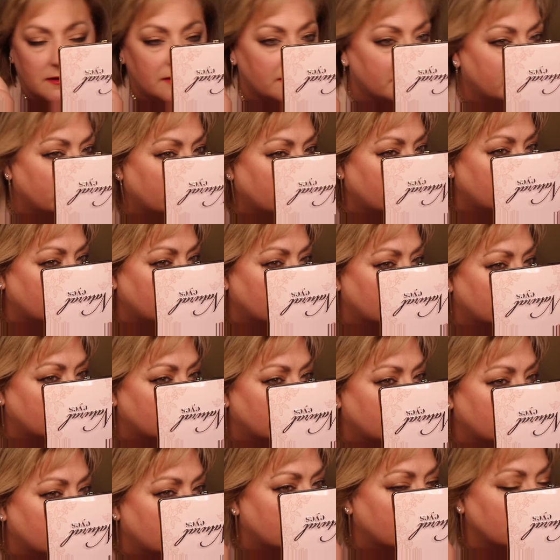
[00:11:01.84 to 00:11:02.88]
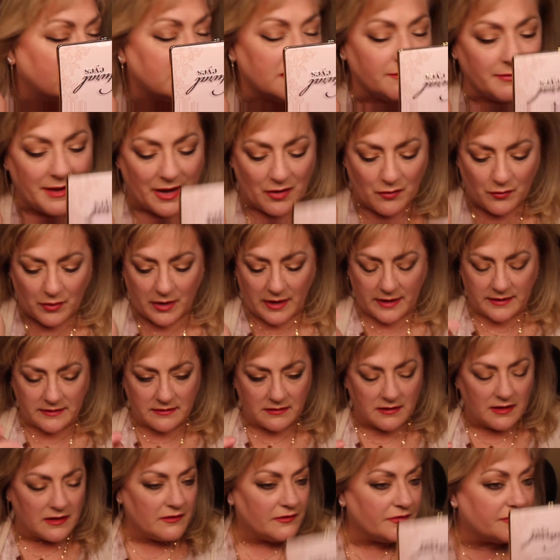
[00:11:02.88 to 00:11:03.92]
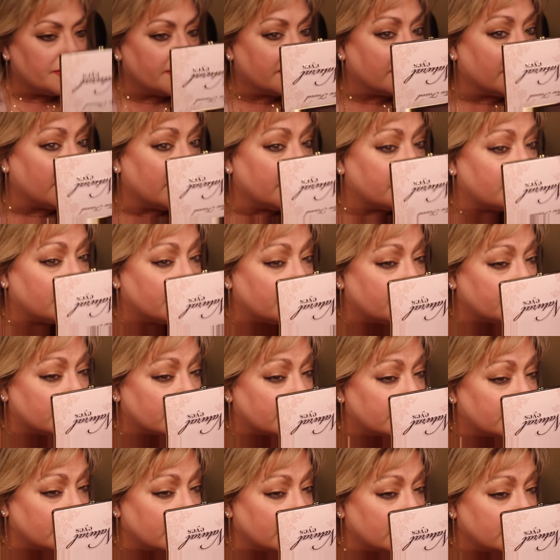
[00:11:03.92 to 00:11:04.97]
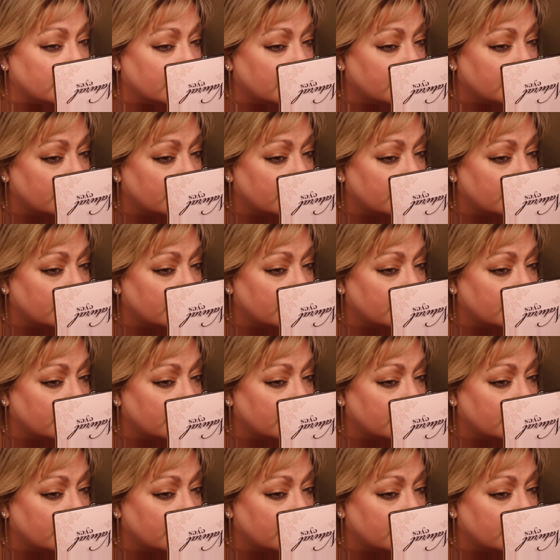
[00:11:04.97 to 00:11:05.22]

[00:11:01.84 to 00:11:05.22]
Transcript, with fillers: Is that, that's about right. I don't think I have to fix that.